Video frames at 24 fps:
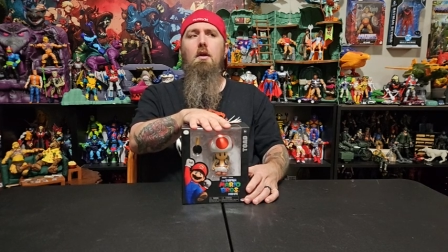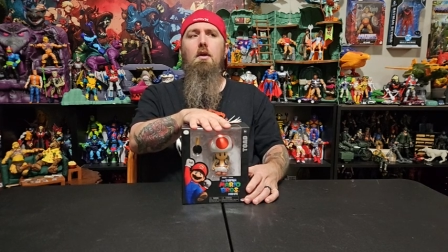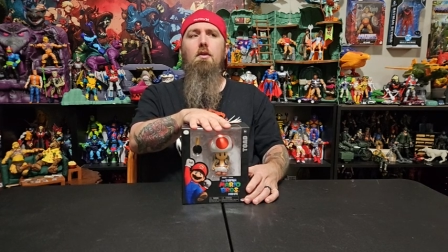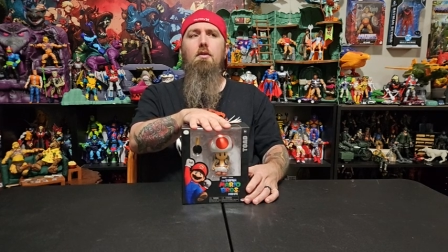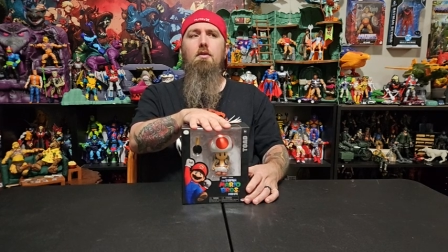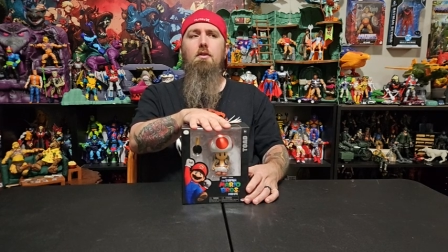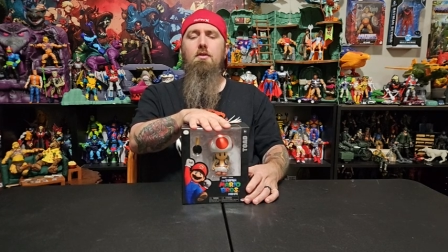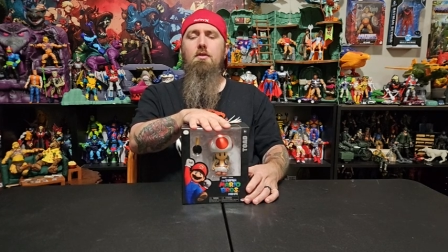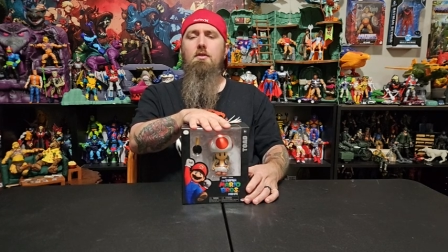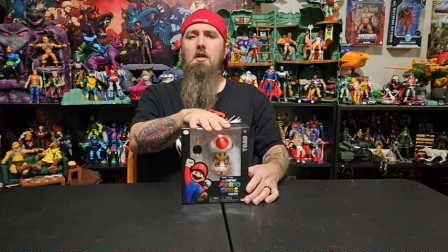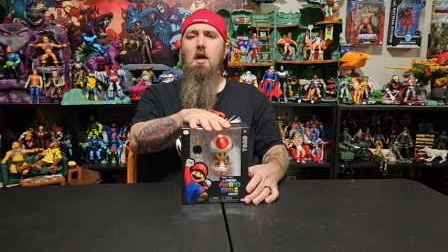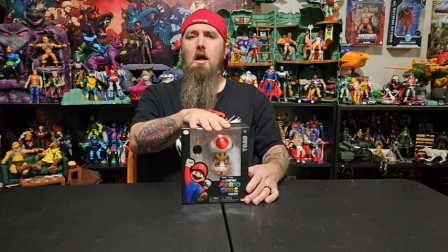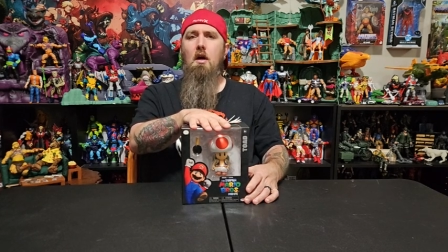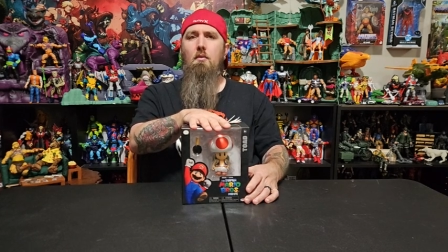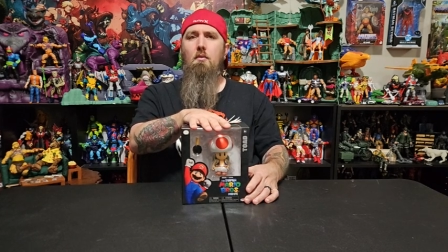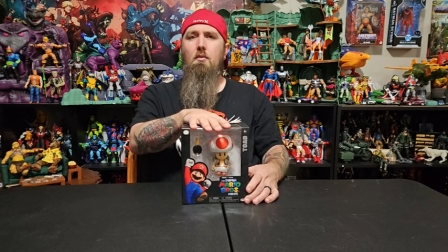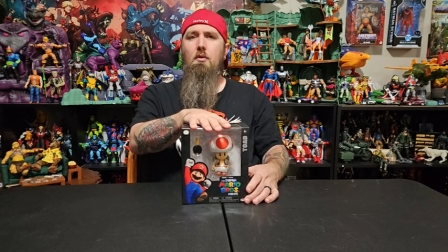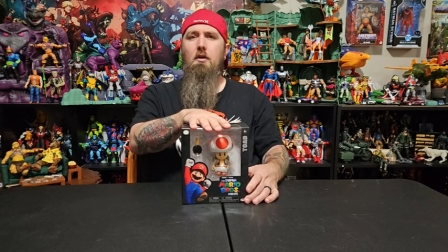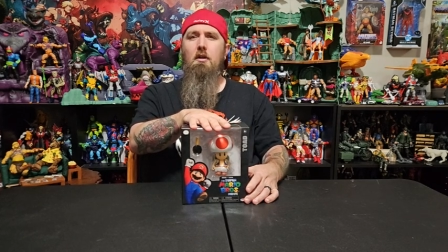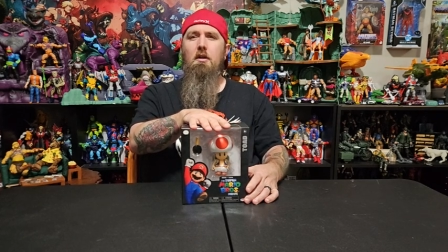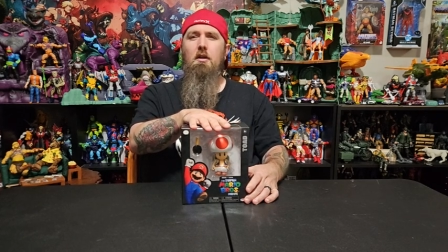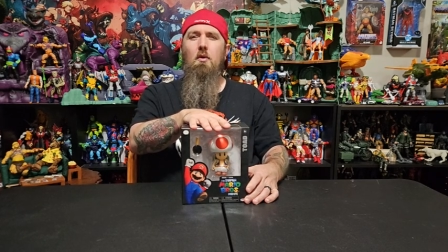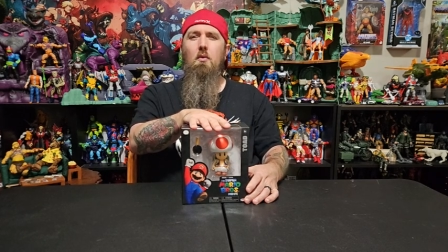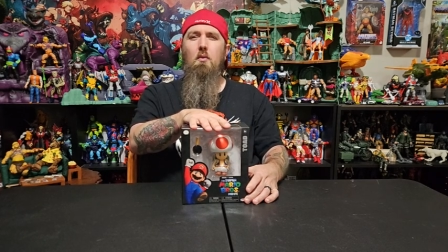There's not
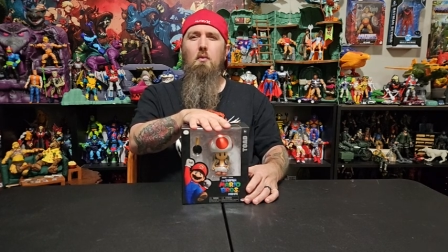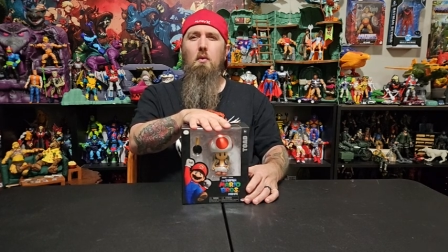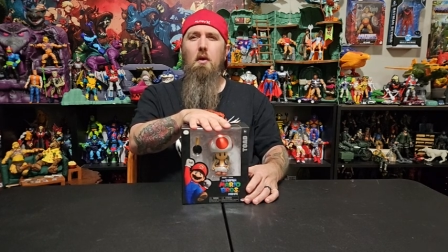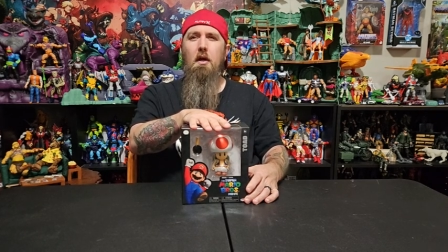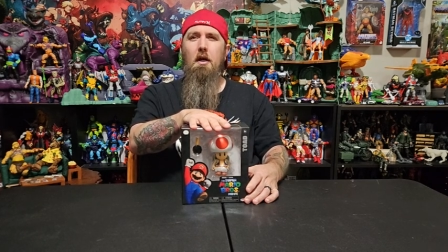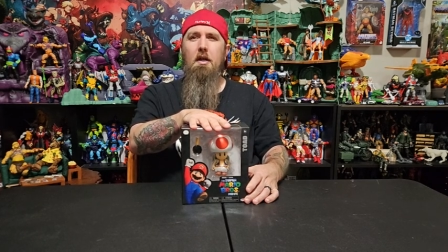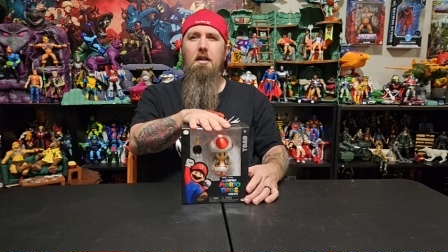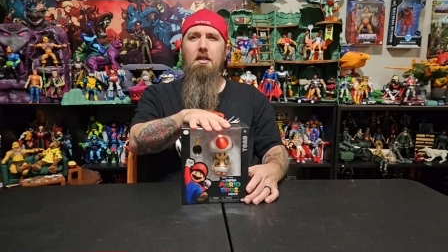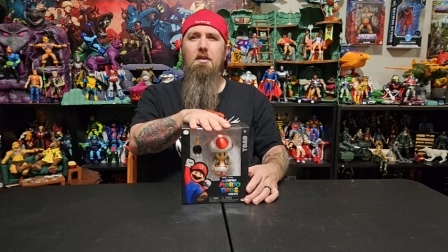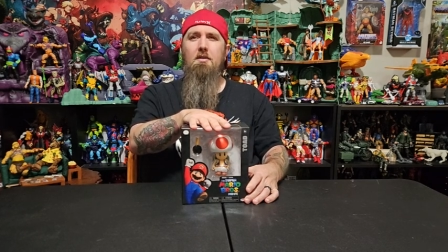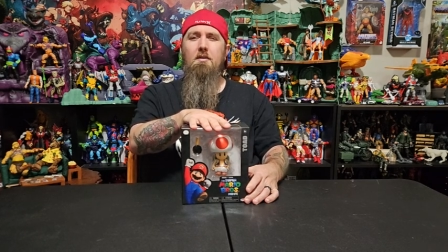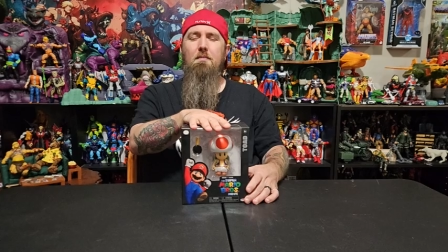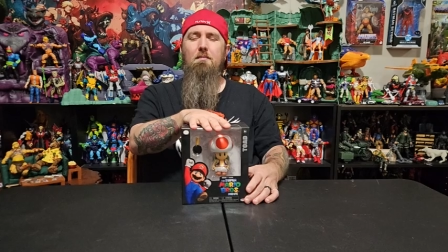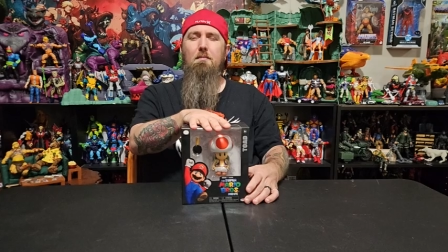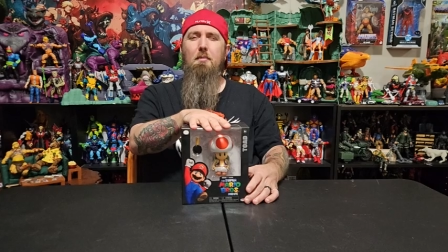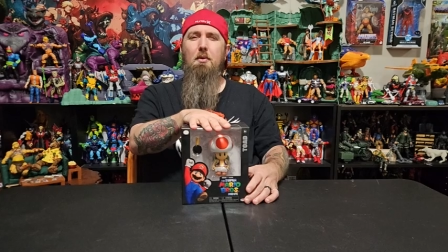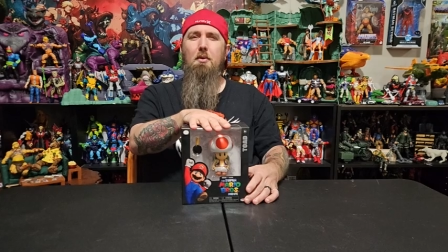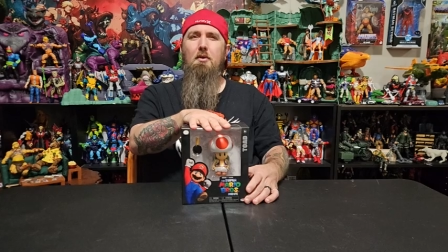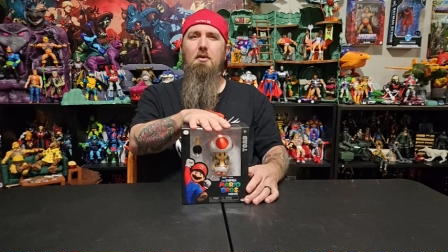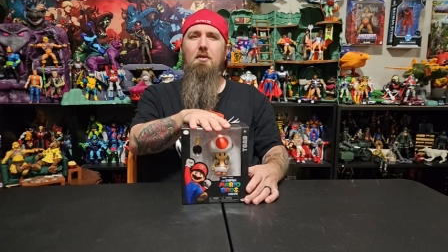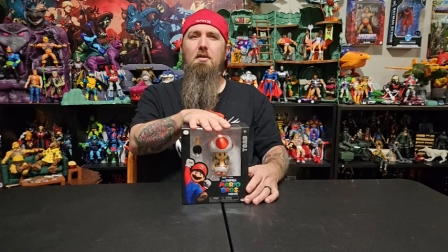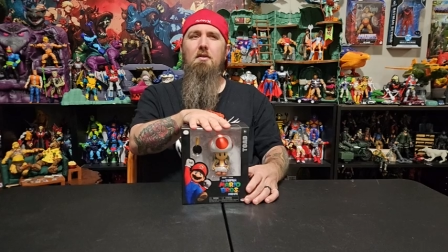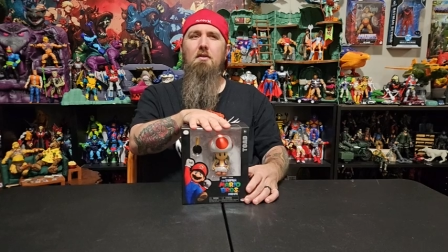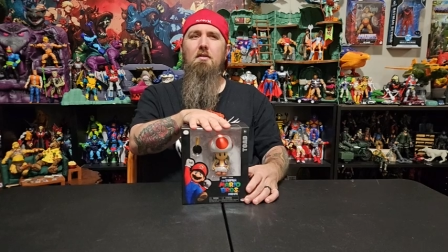really a way to
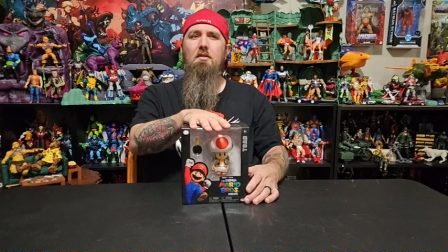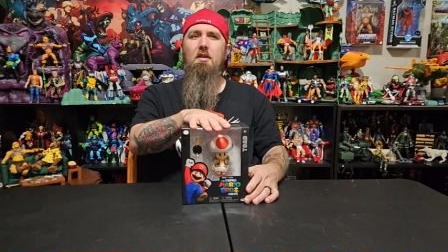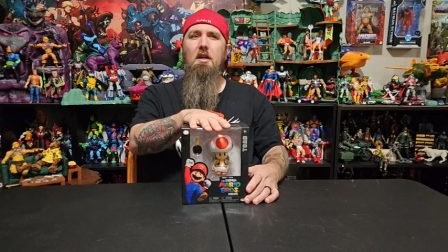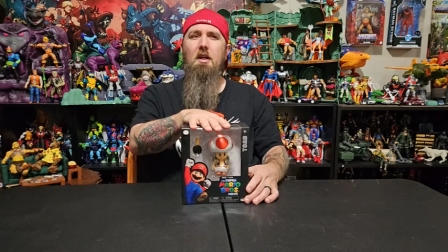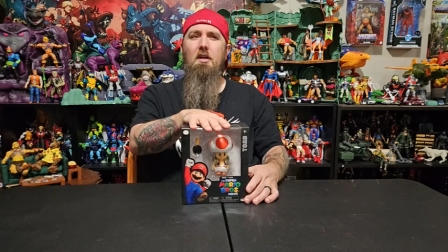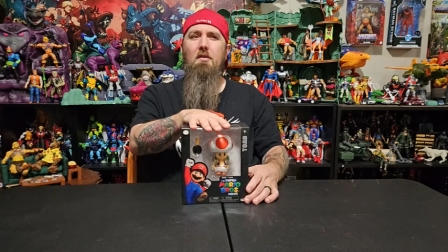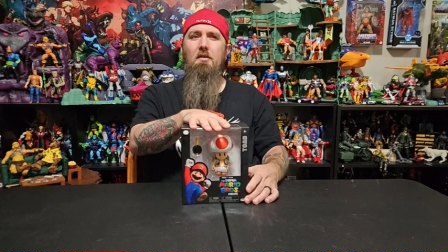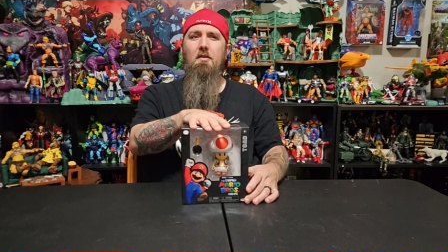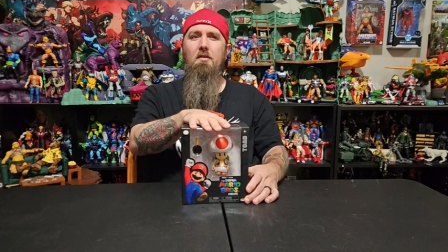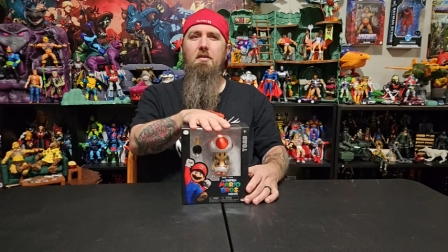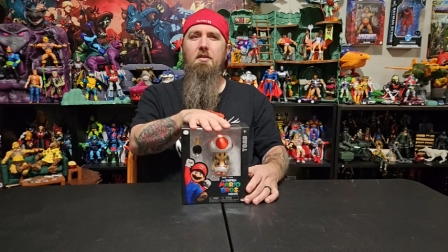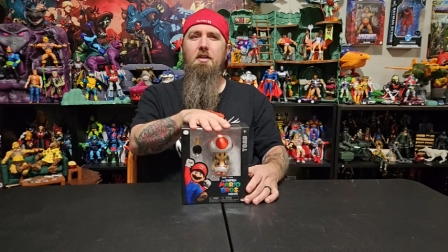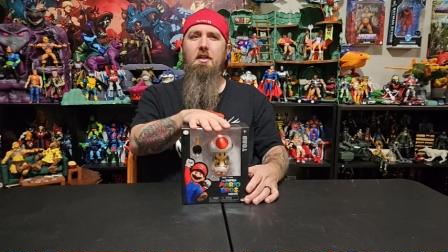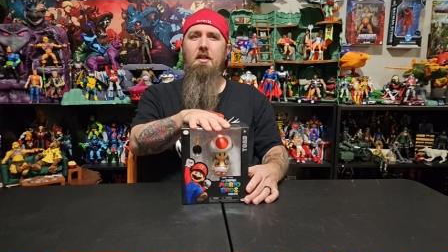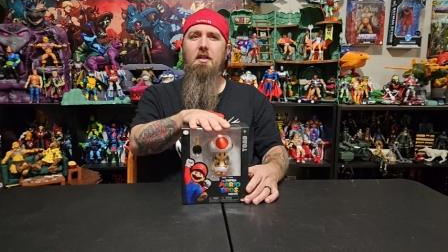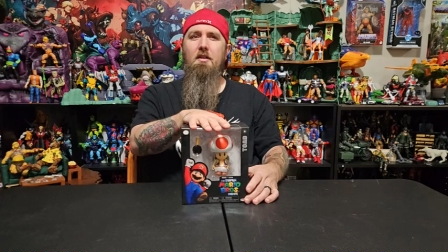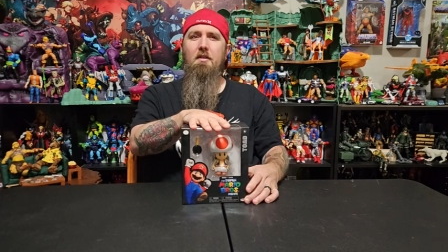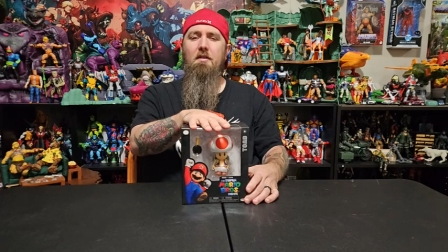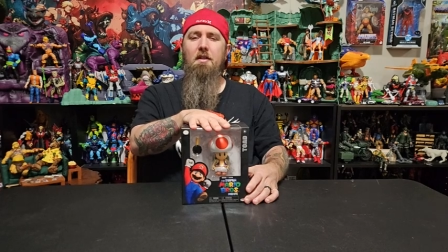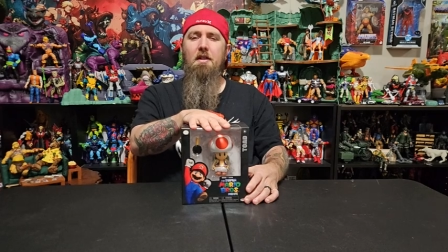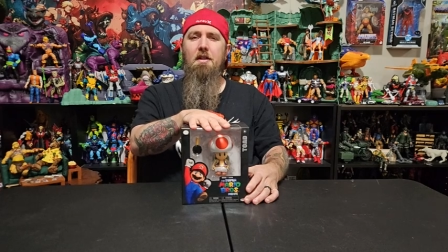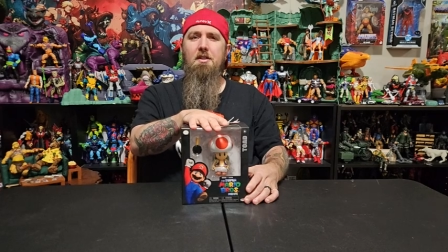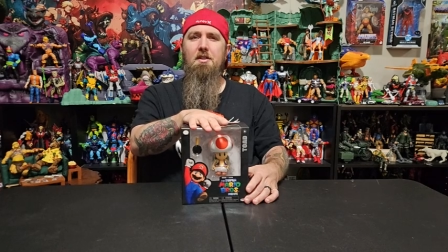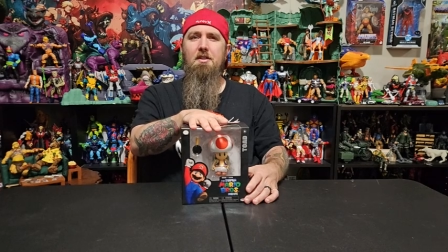put that
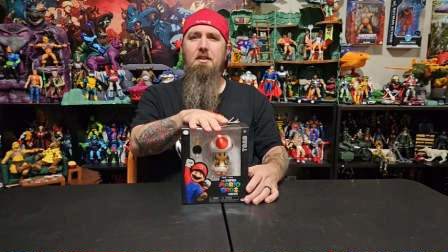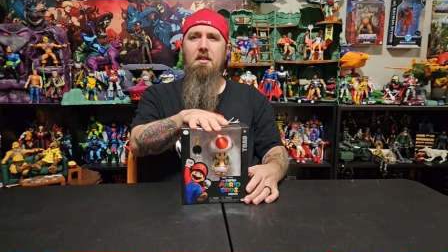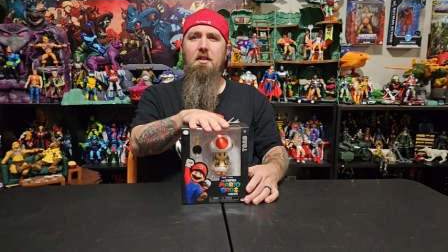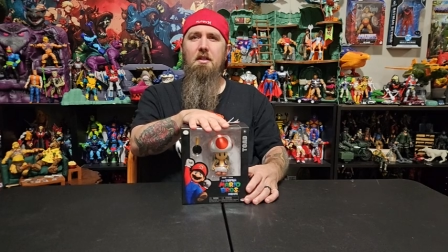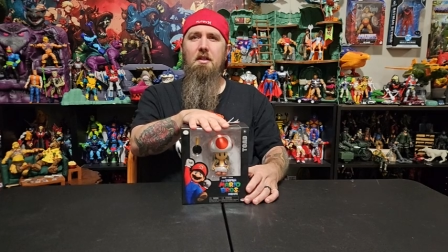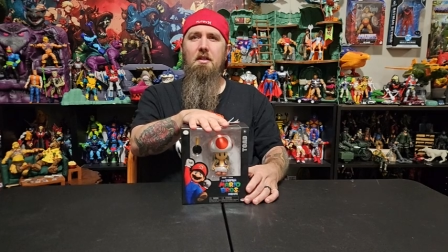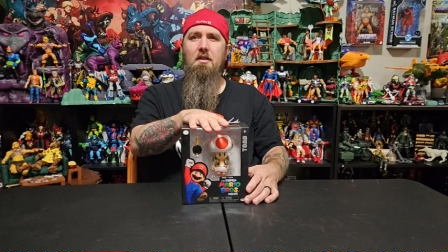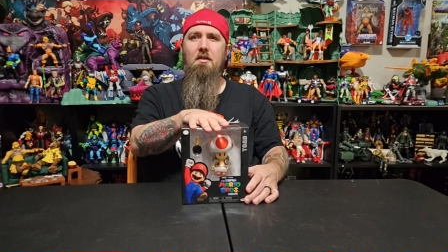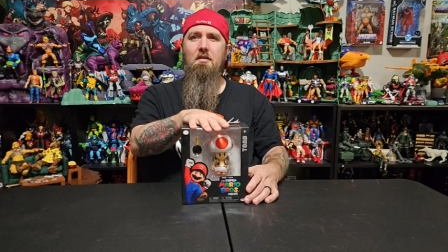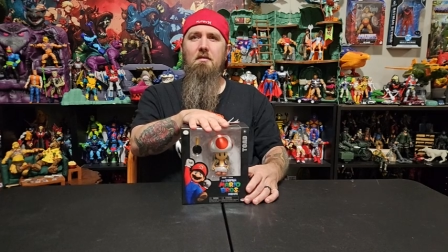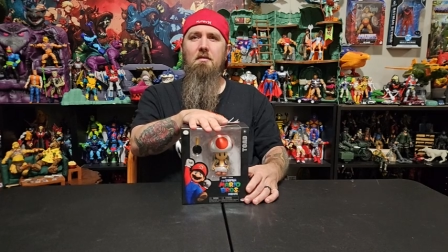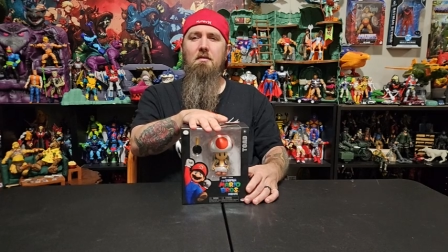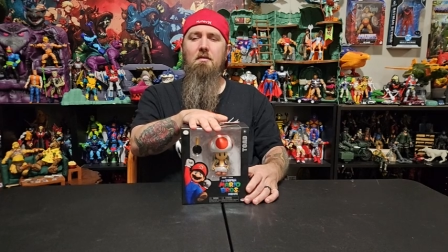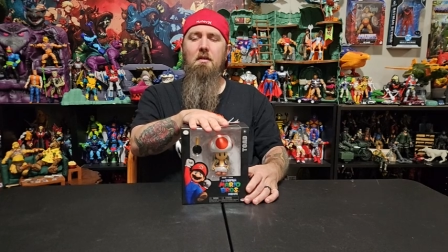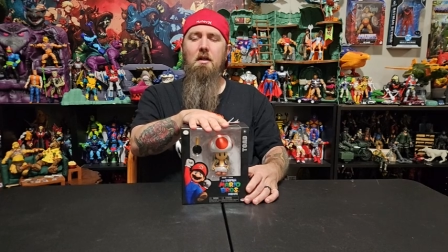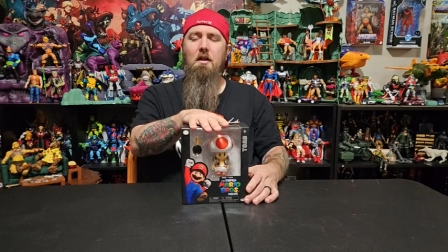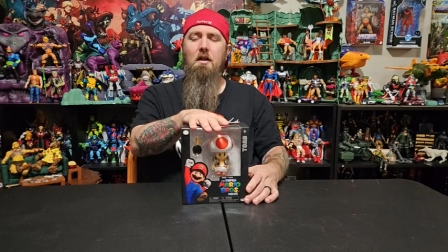articulation in.